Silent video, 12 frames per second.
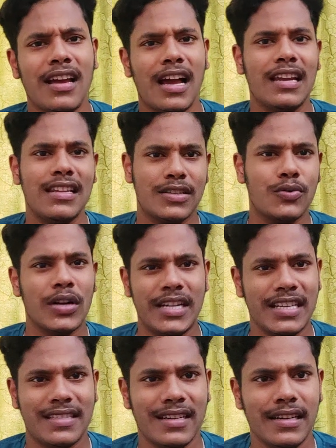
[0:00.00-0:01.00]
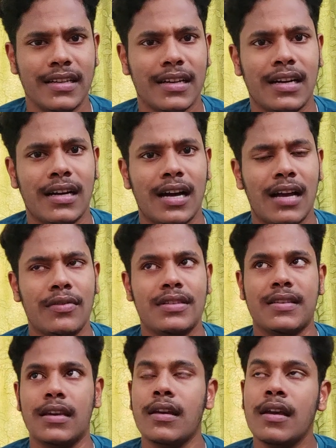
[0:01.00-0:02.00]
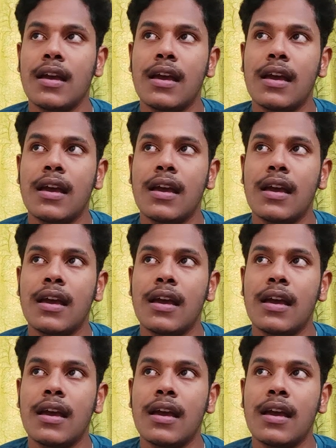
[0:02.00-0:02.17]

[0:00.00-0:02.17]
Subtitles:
and it's quite decent, I would say.